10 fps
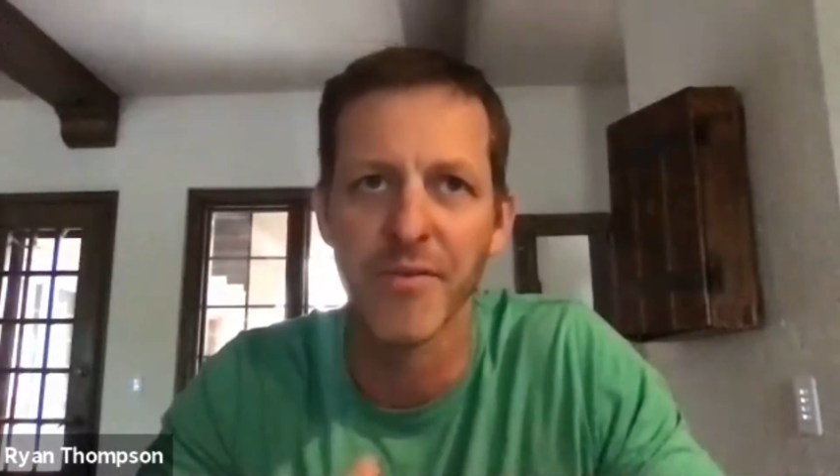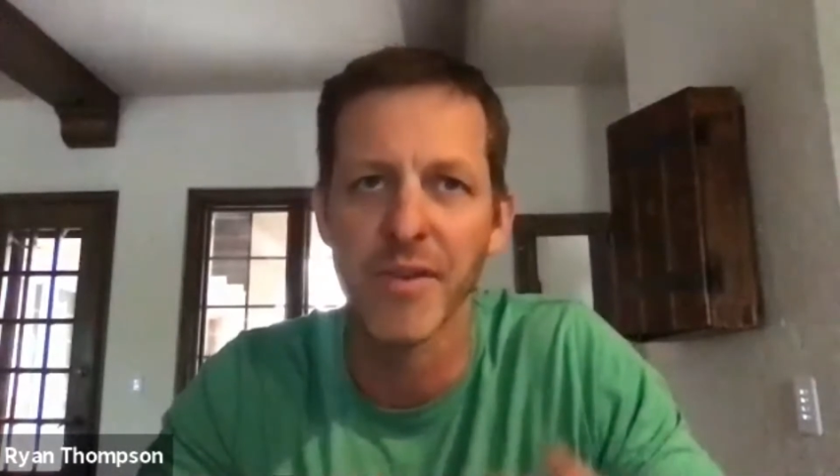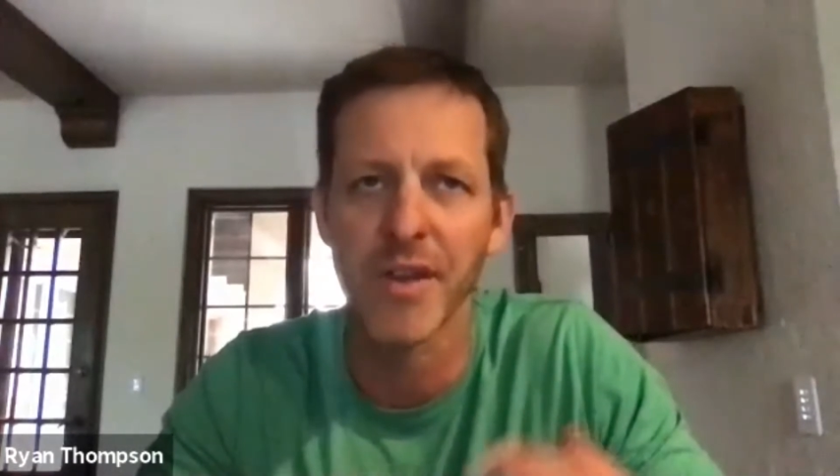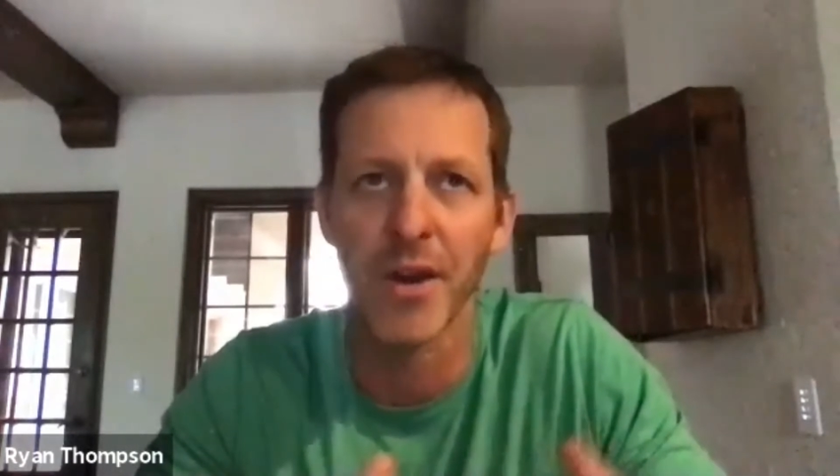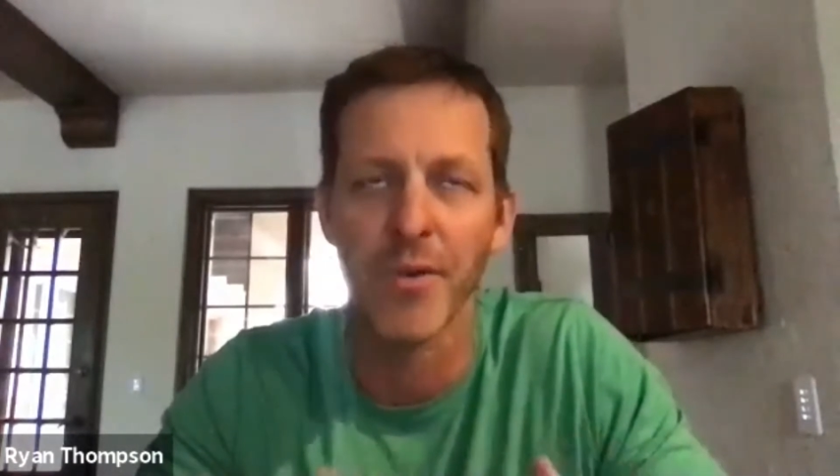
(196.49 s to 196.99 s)

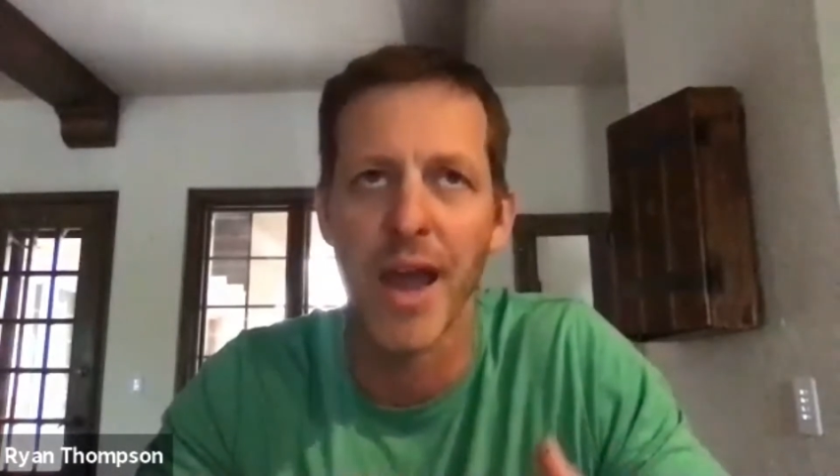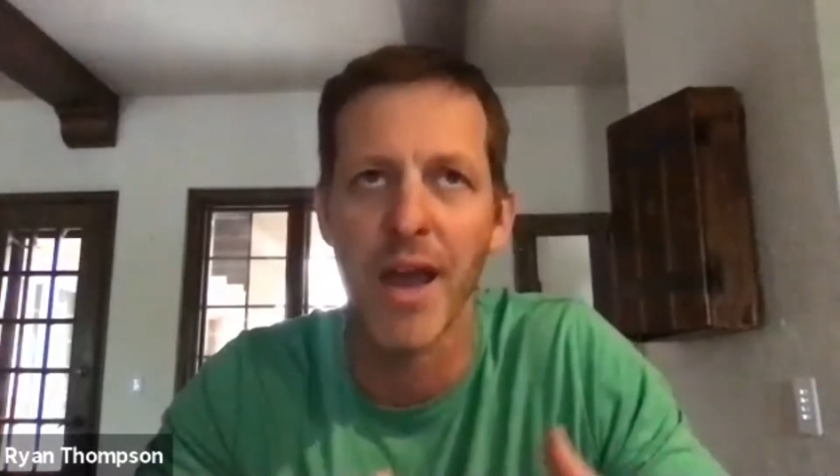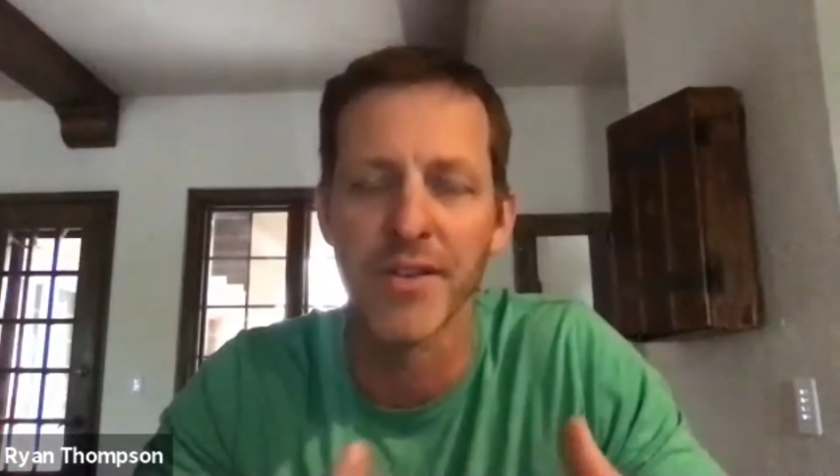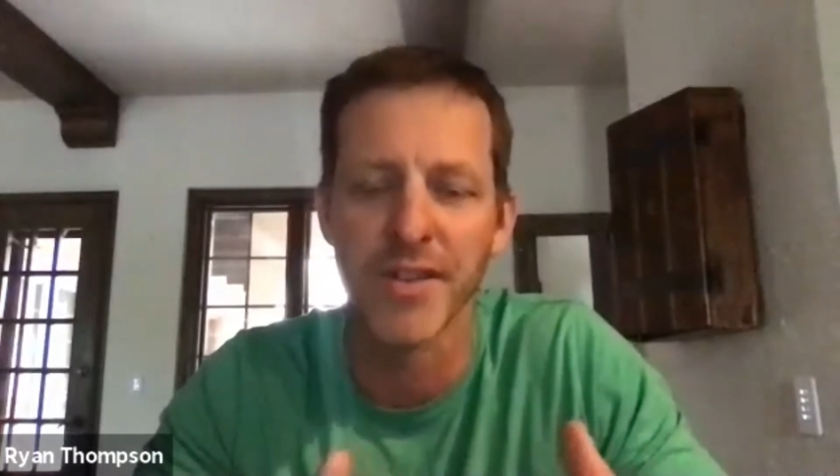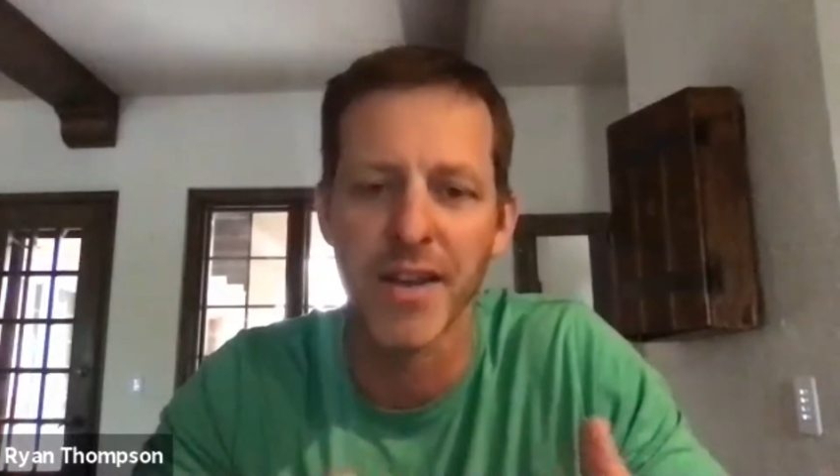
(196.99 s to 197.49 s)
got around
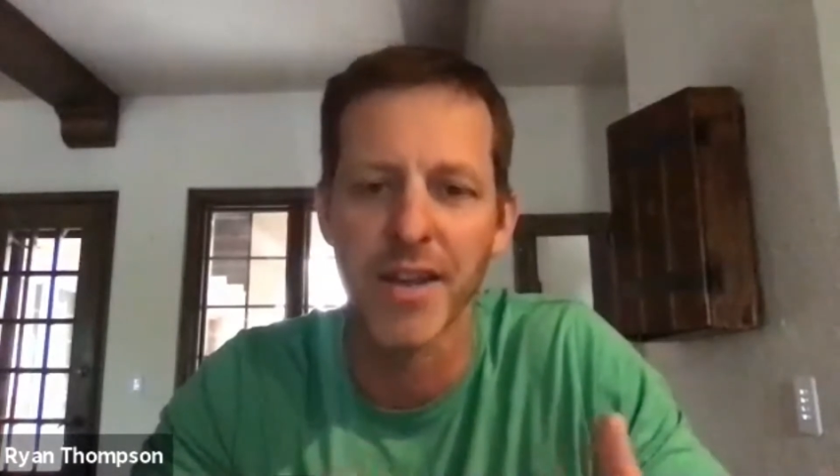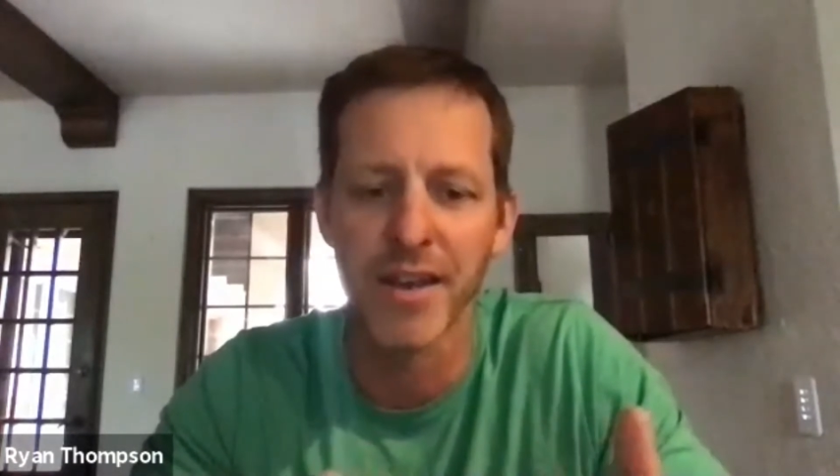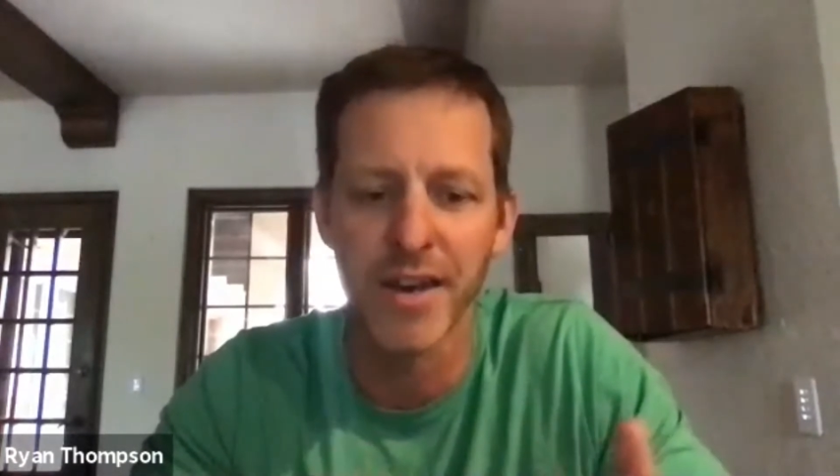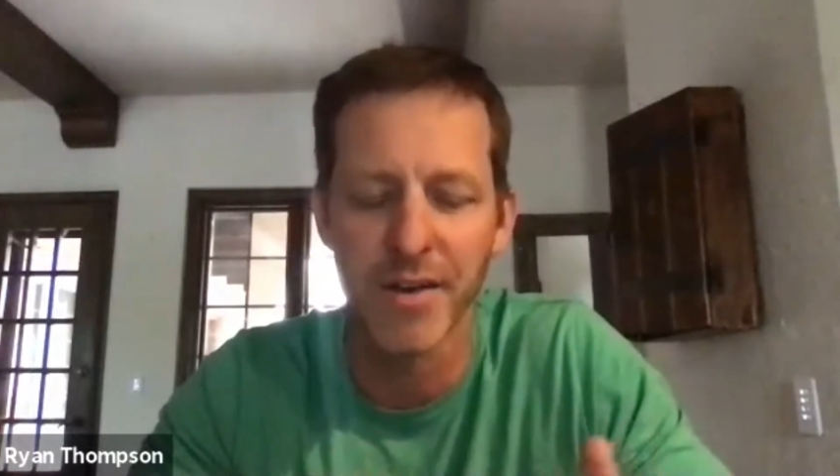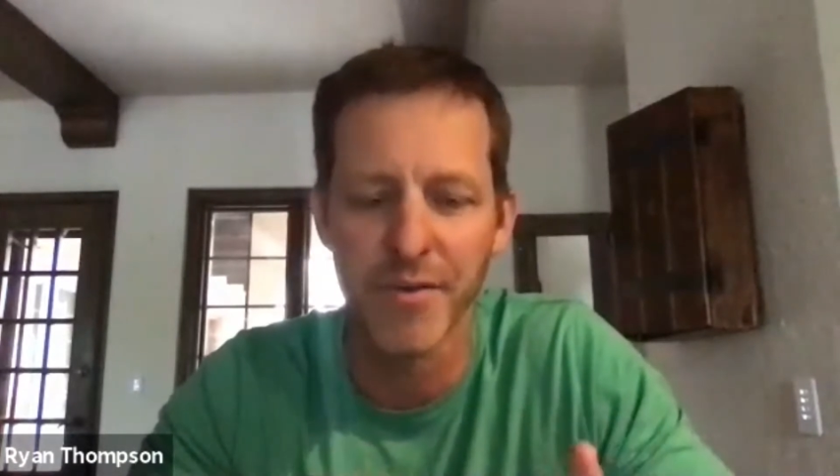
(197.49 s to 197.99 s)
this idea
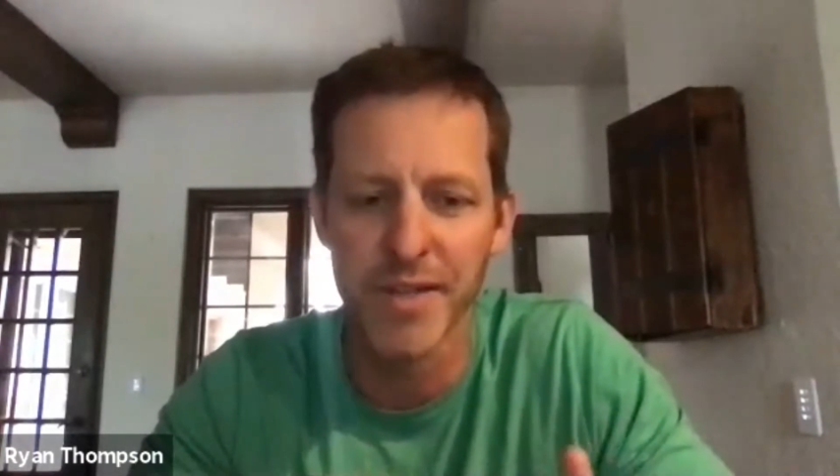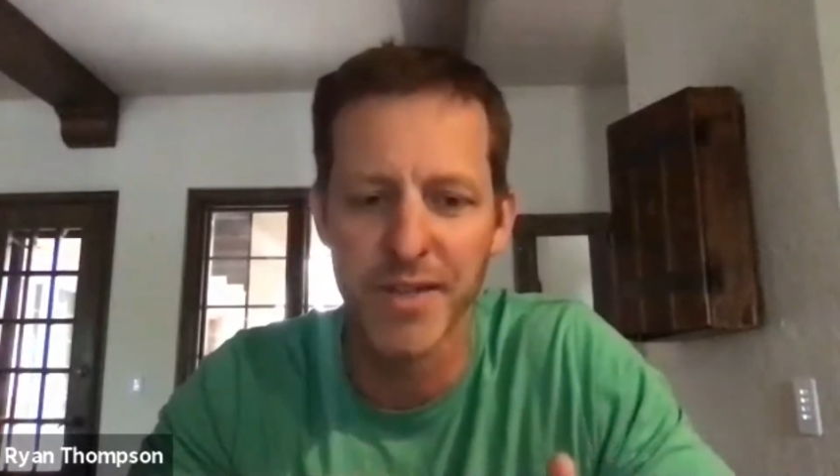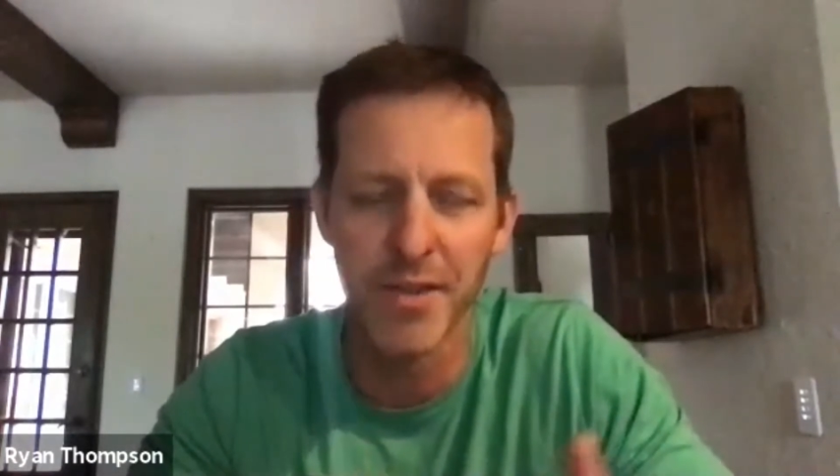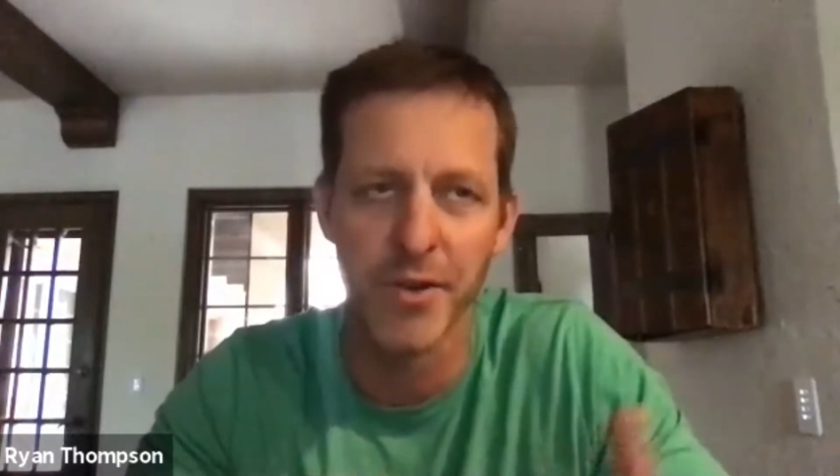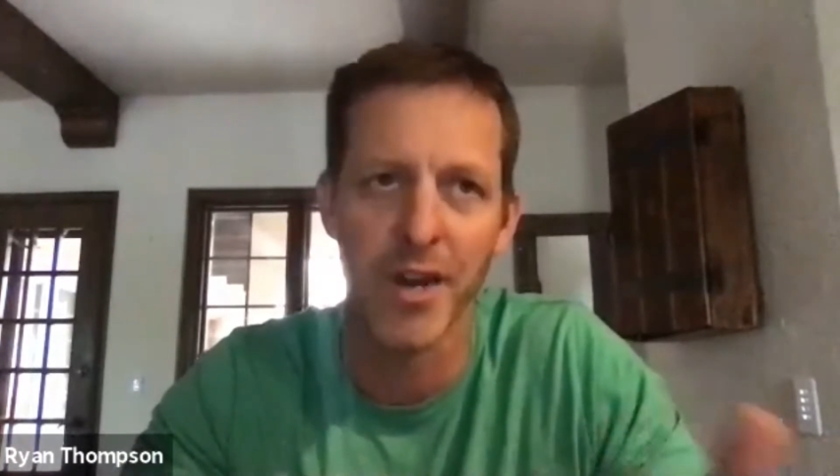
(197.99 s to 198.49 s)
of it's
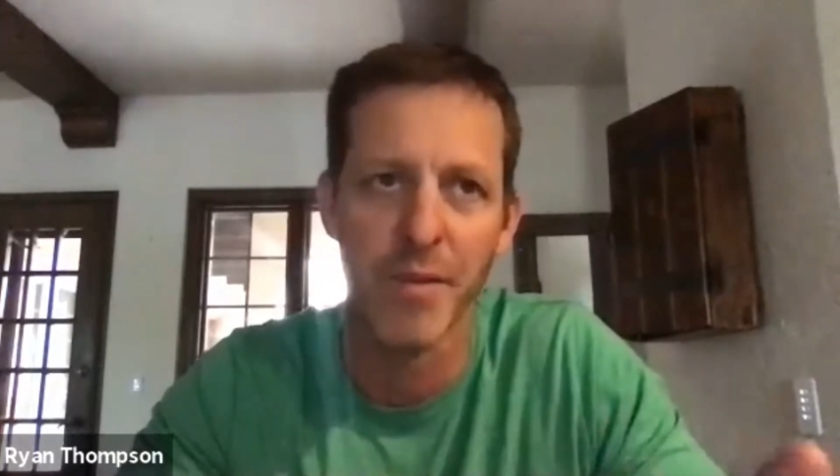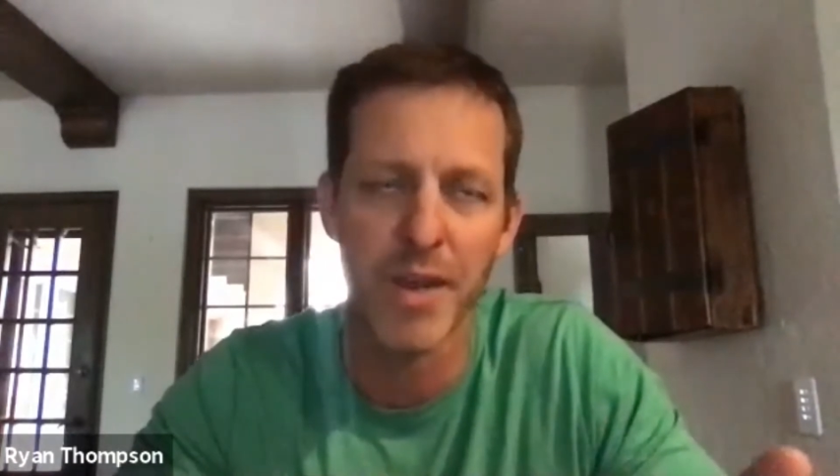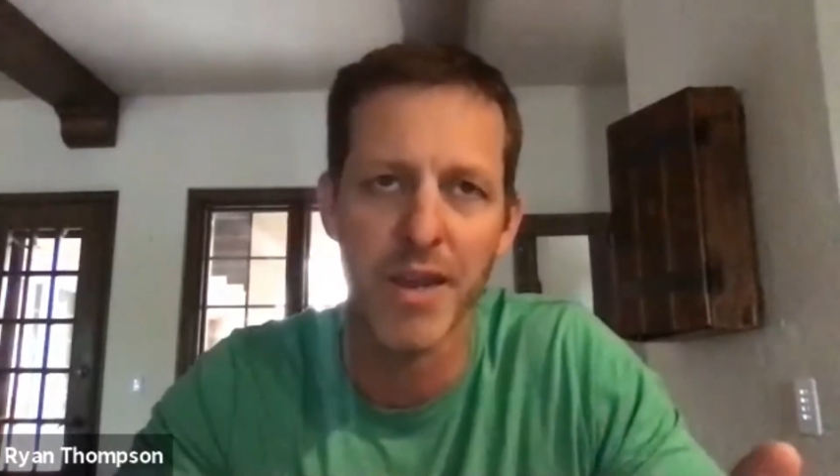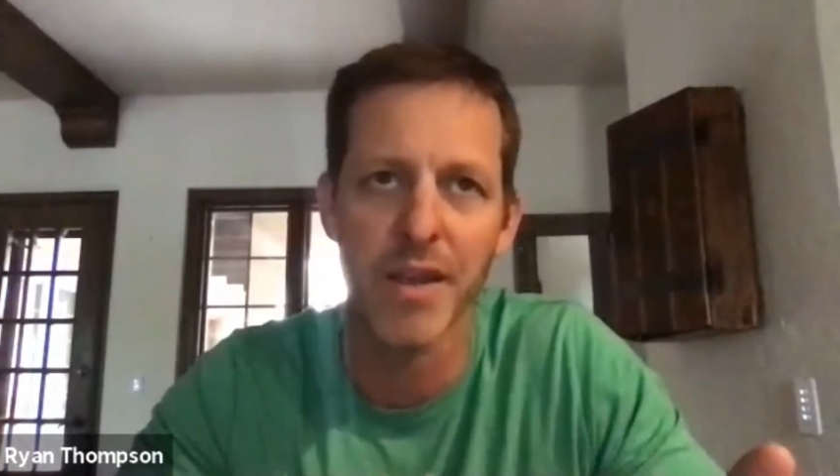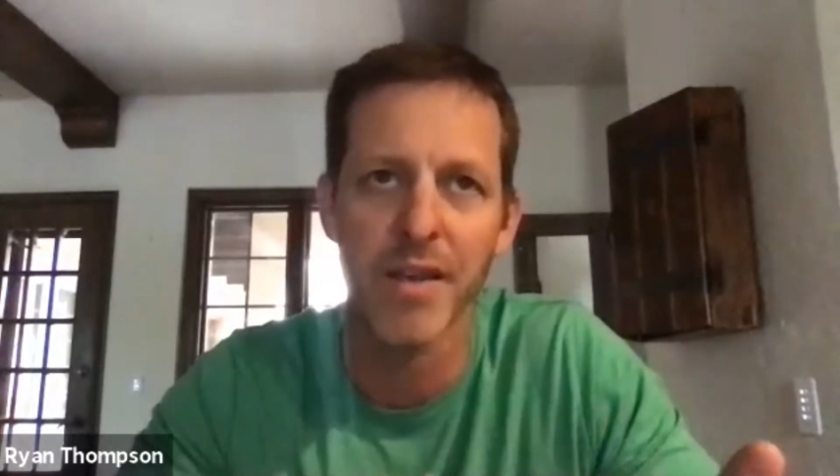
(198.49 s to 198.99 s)
either going to
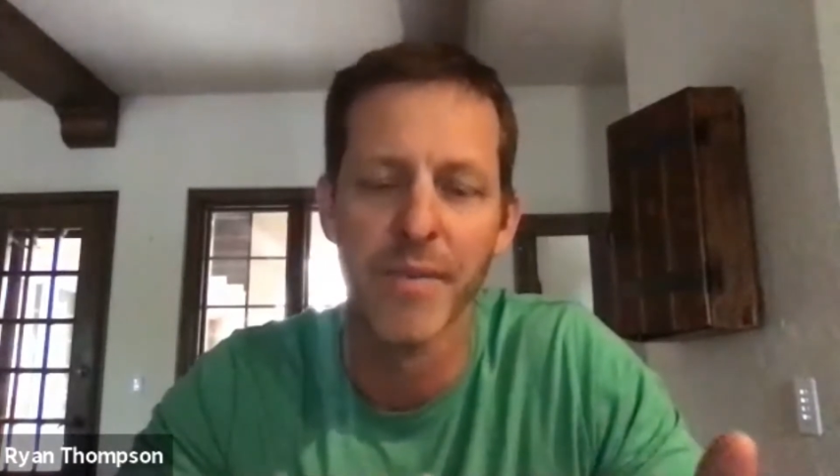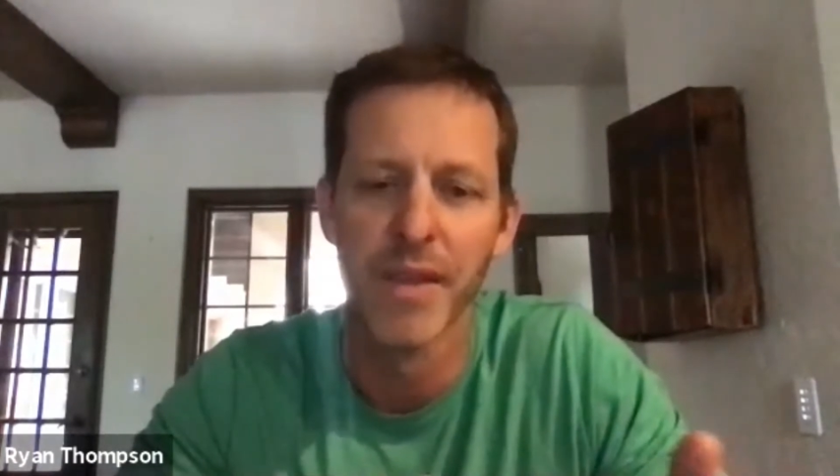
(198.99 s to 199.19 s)
be